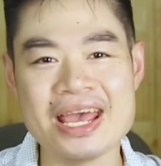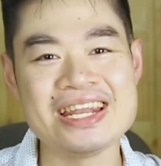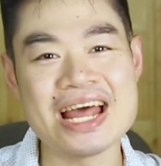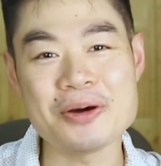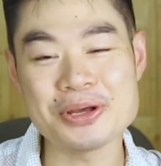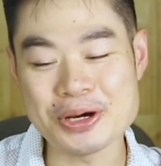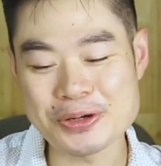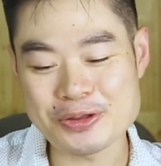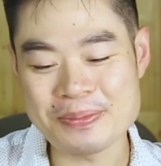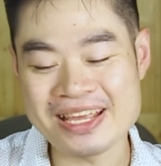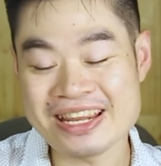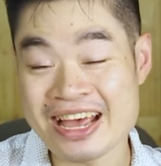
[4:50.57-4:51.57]
And now we go
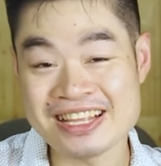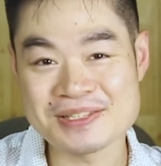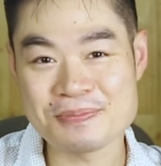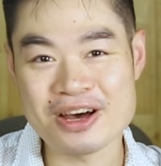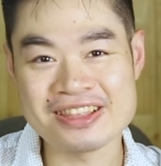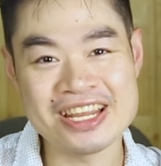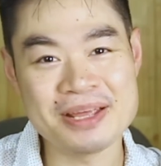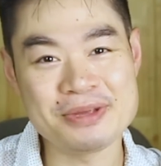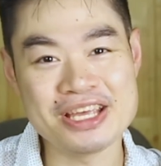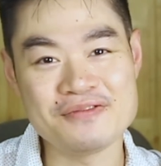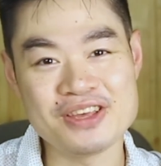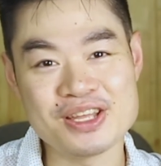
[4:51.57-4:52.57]
to my 9th spot, and I'm
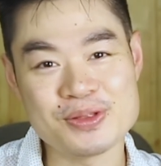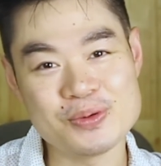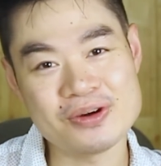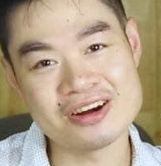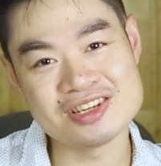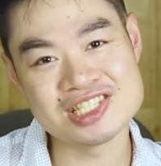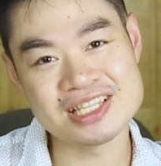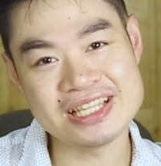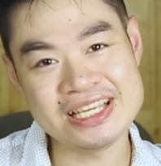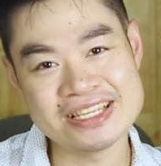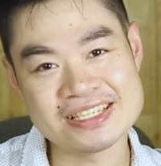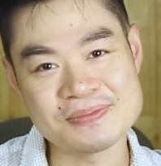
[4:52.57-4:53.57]
giving it to
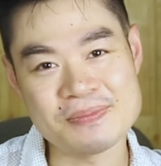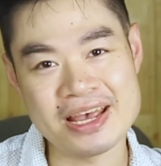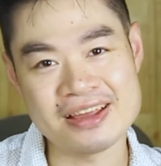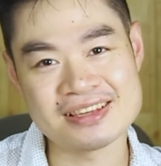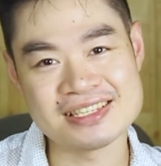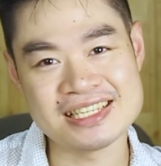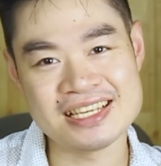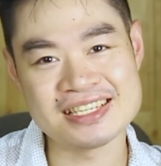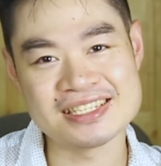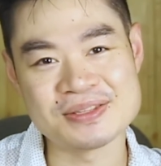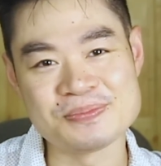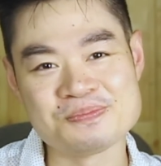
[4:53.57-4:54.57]
Argentina's Mayra
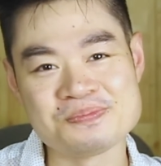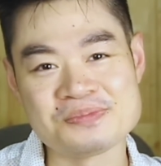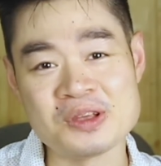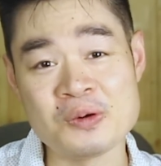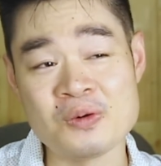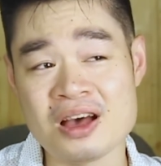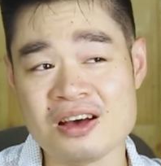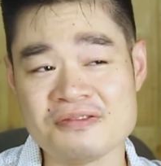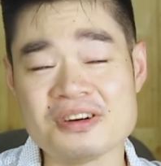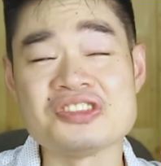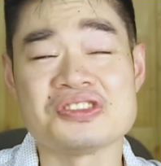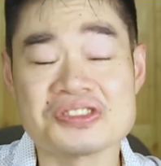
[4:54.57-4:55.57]
Sis. Oh,
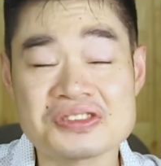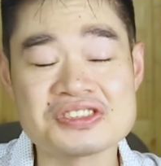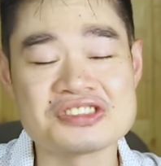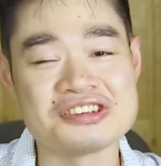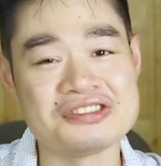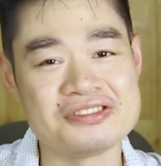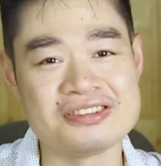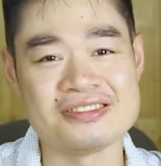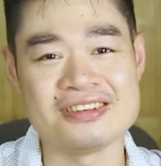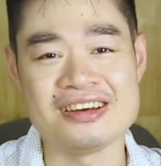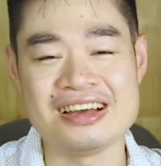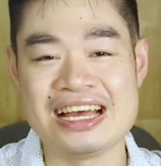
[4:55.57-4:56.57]
wow, another stunner
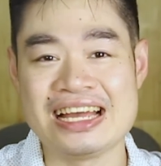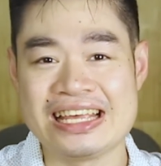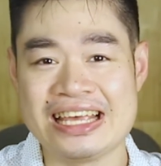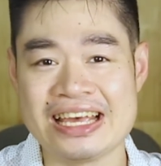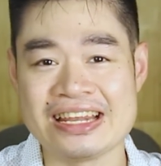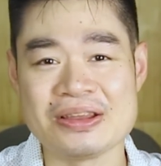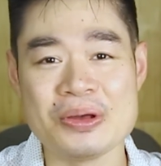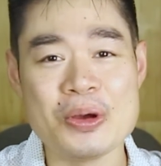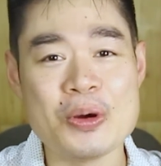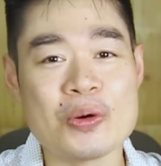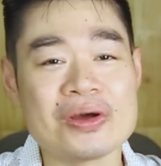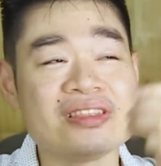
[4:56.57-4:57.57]
again.
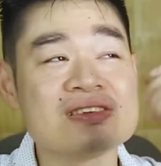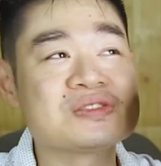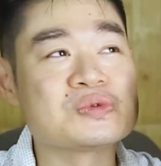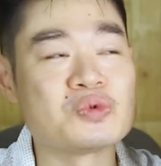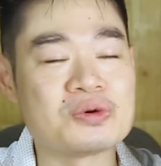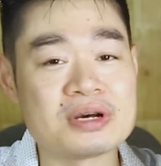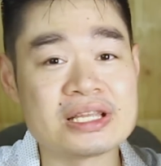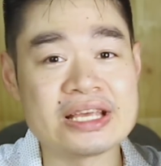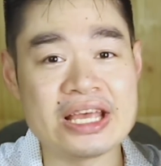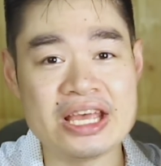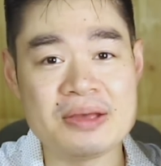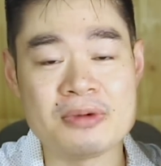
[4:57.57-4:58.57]
When this woman
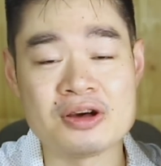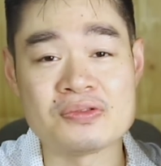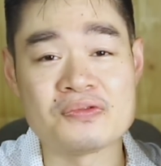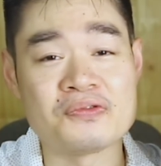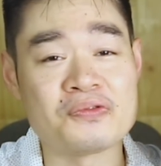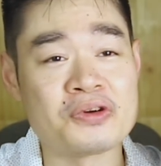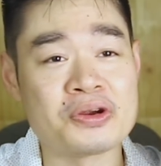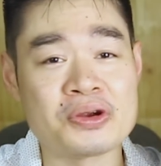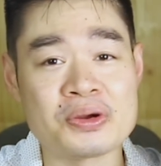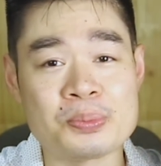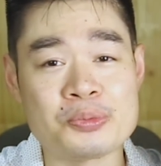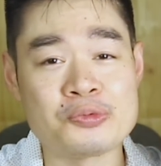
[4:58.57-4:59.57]
came out for
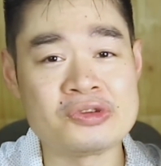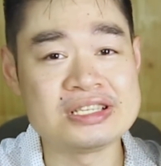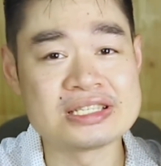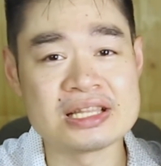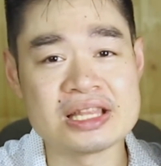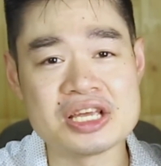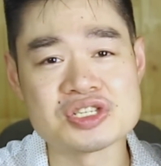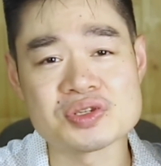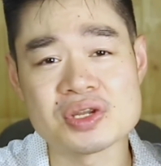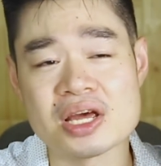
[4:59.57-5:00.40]
her presentation.